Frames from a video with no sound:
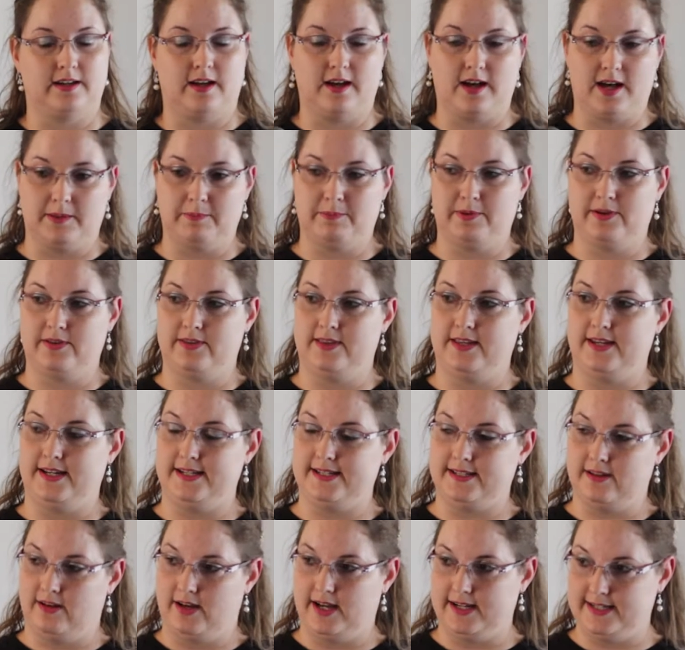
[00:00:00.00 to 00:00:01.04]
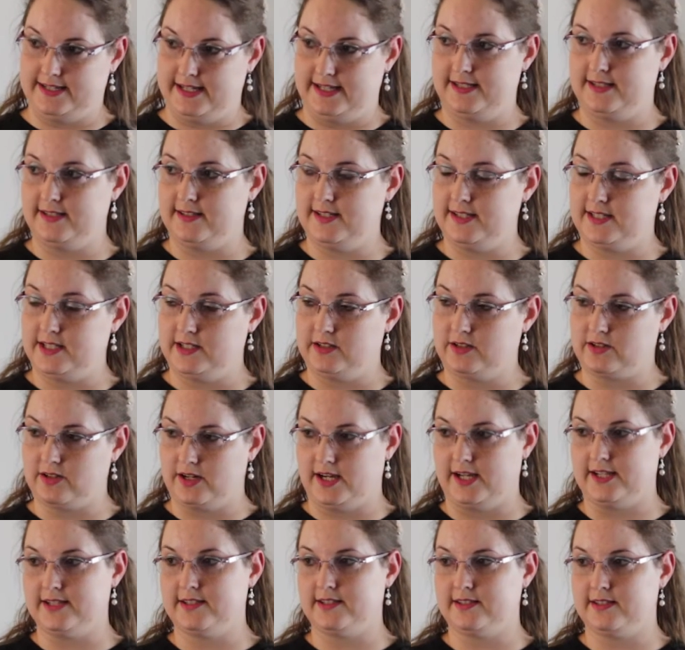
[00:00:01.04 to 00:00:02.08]
up the identities in
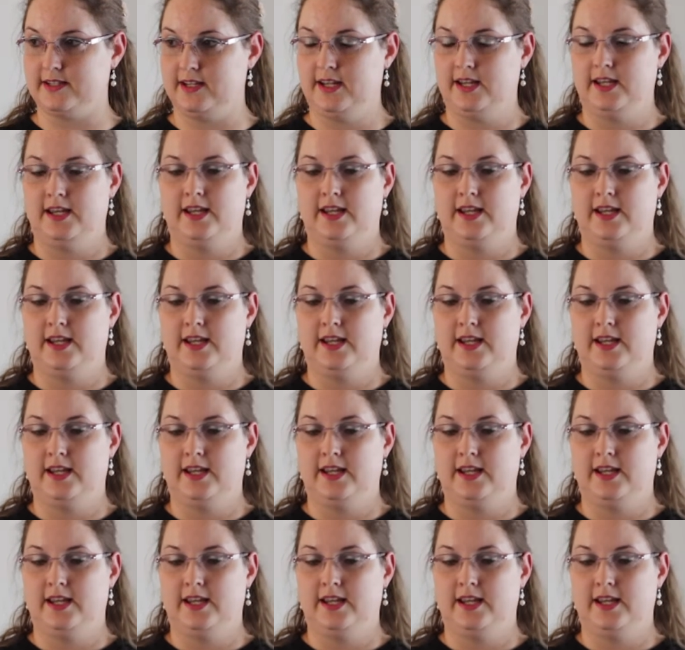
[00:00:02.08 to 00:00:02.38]
Christ.